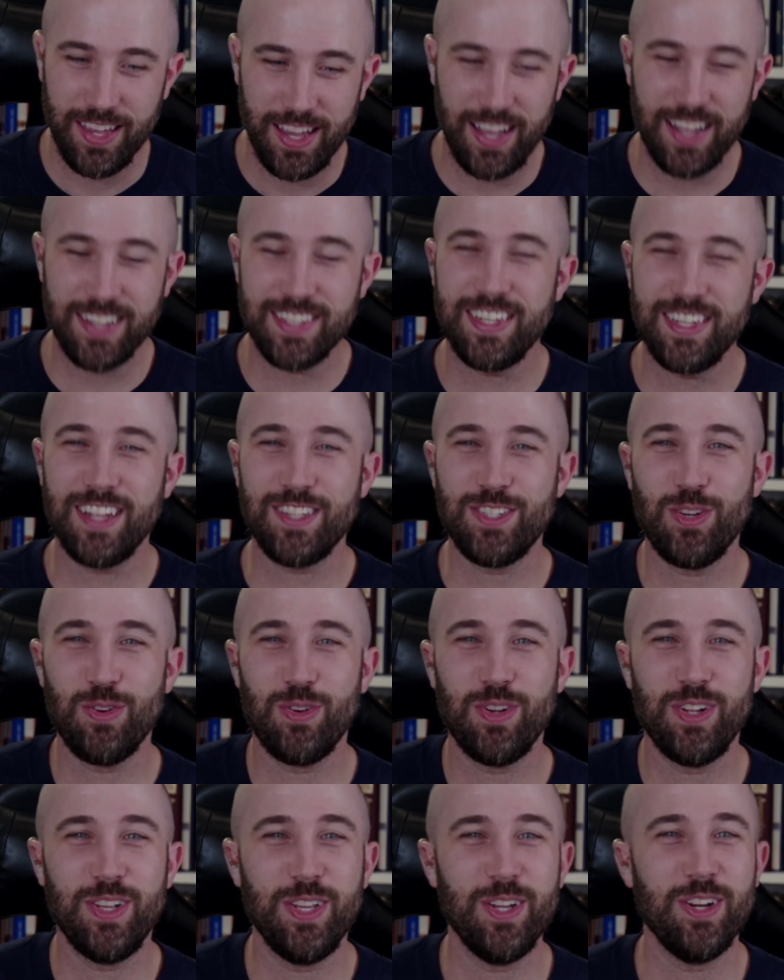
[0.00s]
It's not so
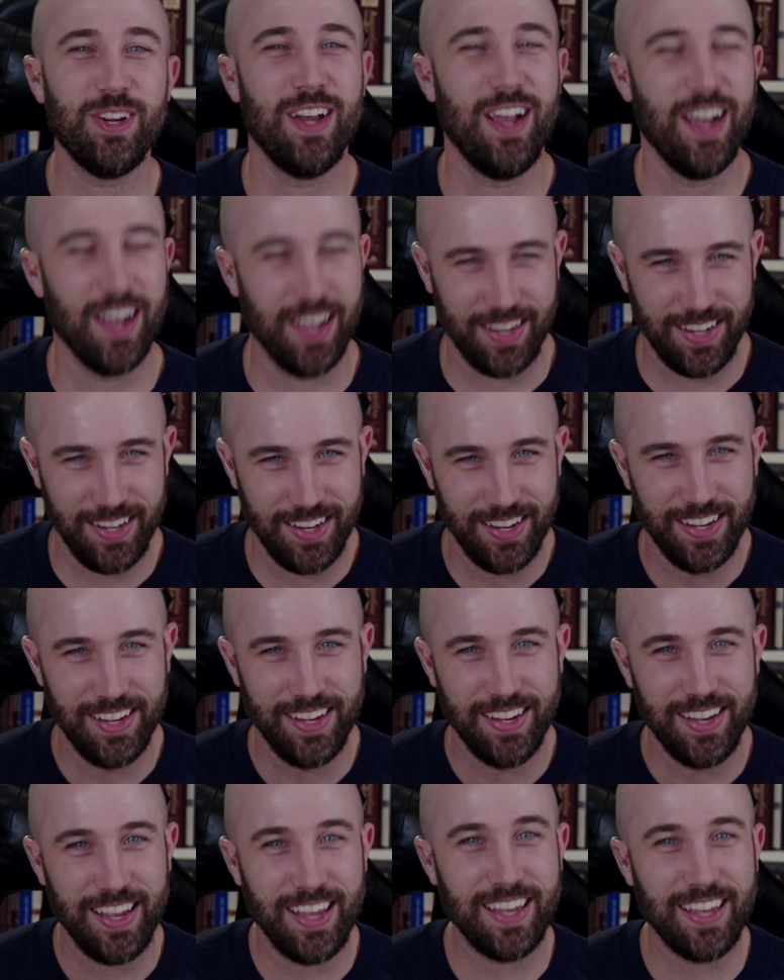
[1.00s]
clear-cut.
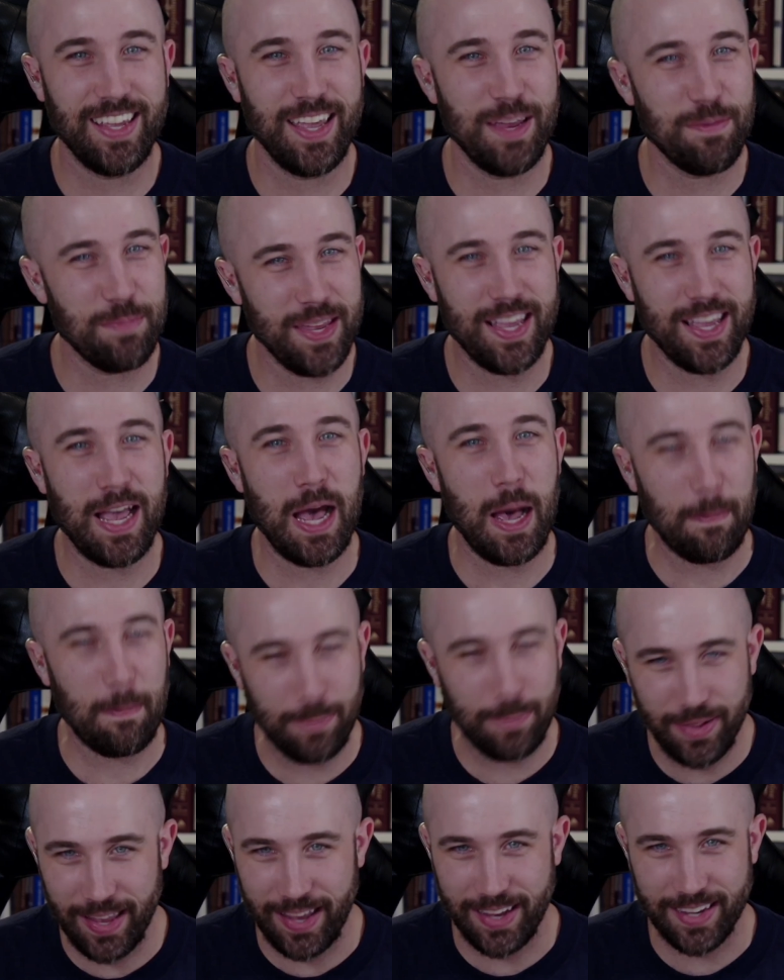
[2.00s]
It can be
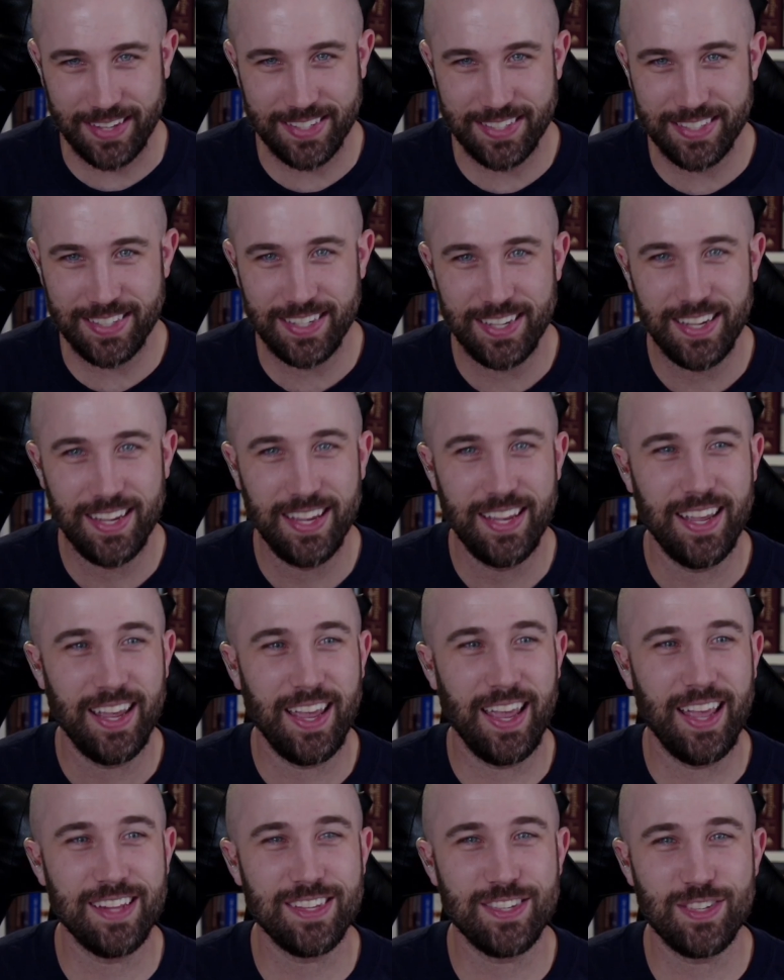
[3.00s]
complex.
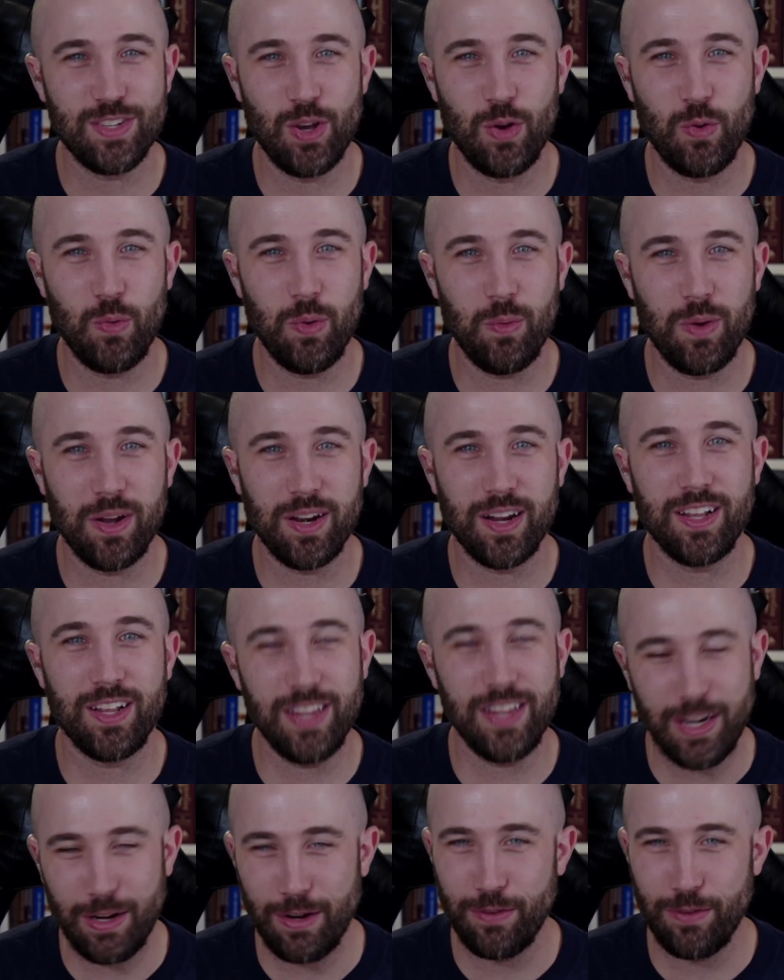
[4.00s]
And so we want to
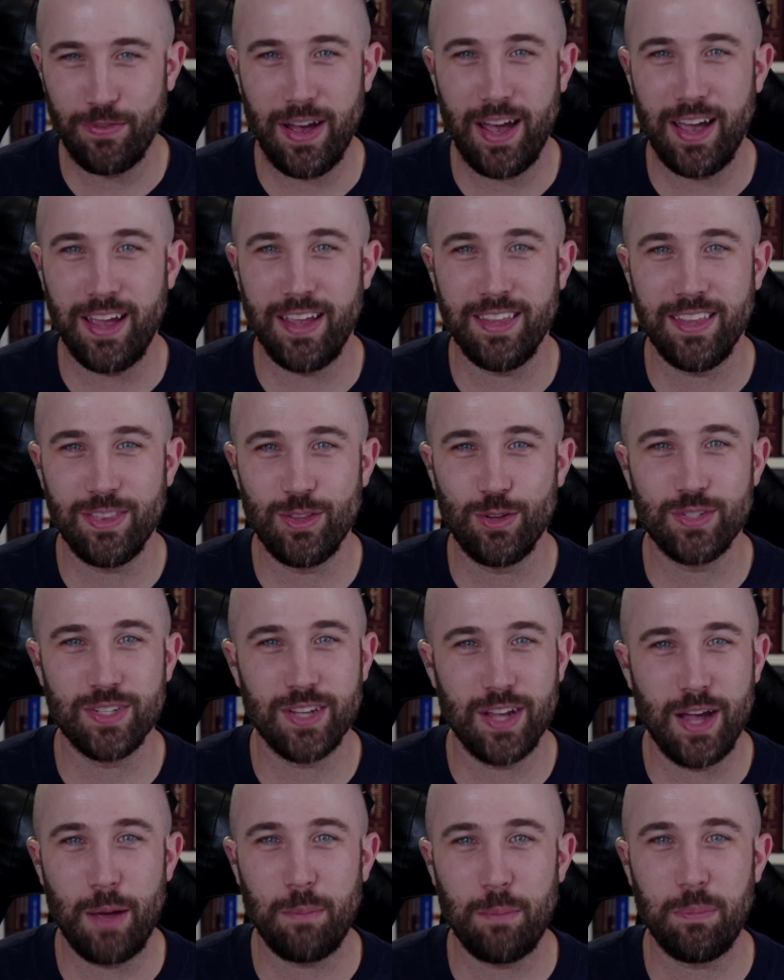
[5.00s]
clarify those
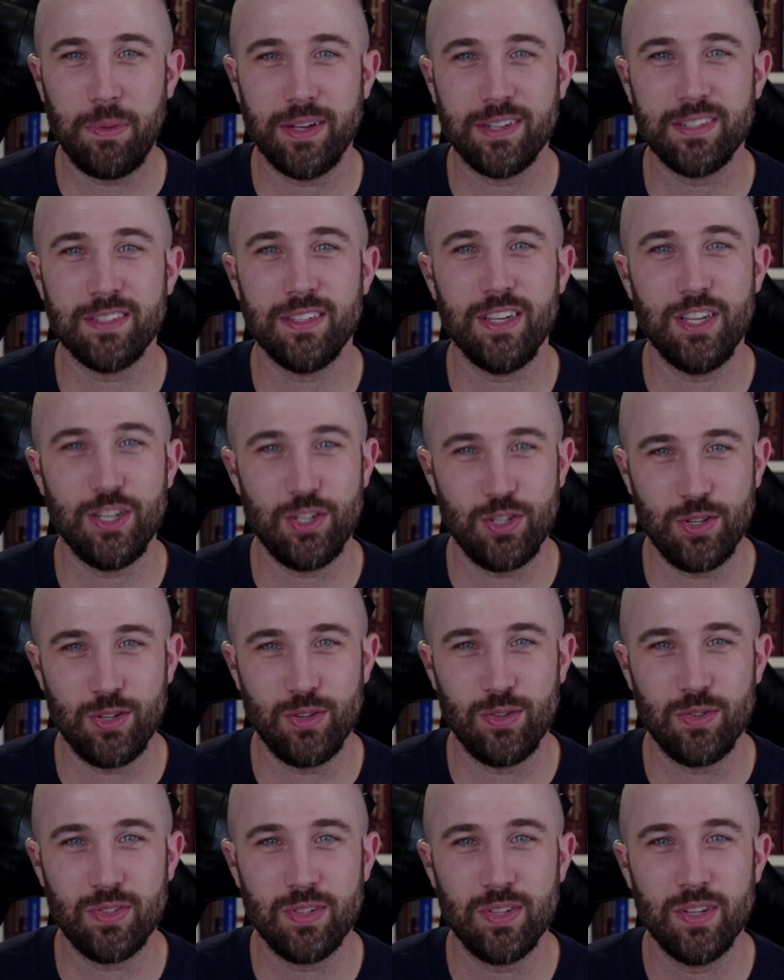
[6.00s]
complex
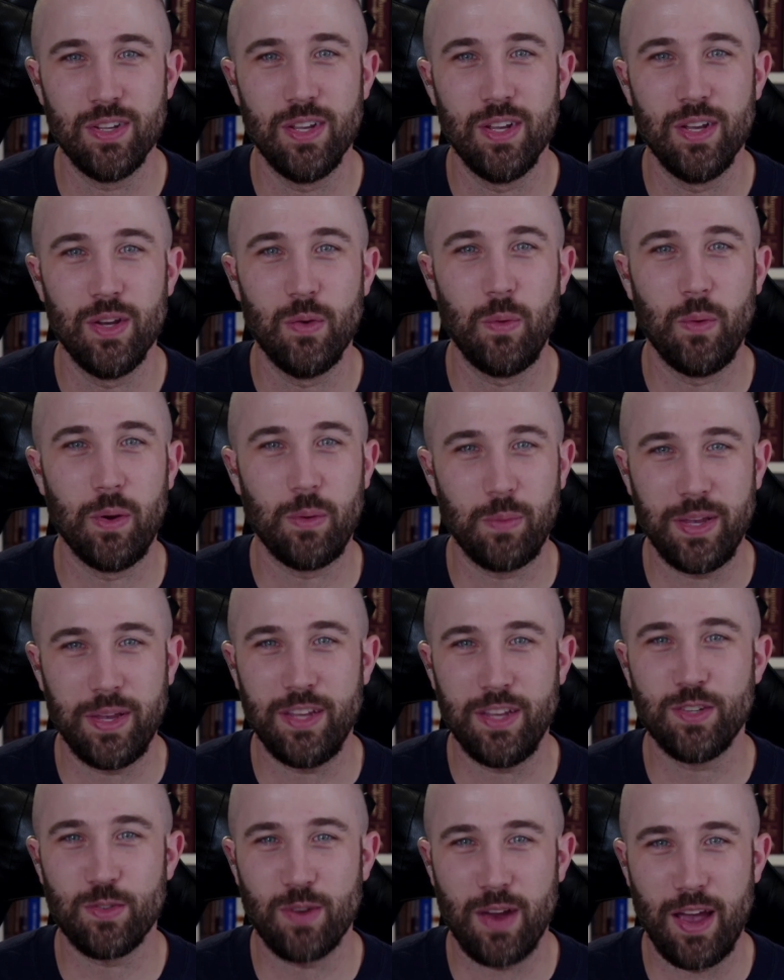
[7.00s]
issues when we
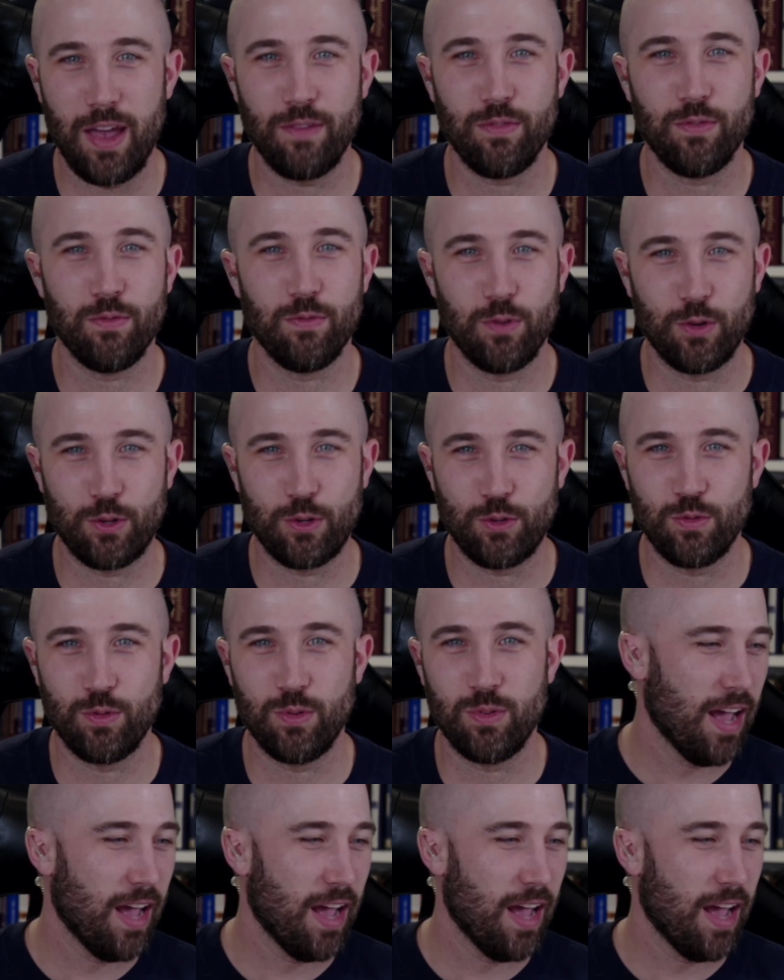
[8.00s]
strive for truth.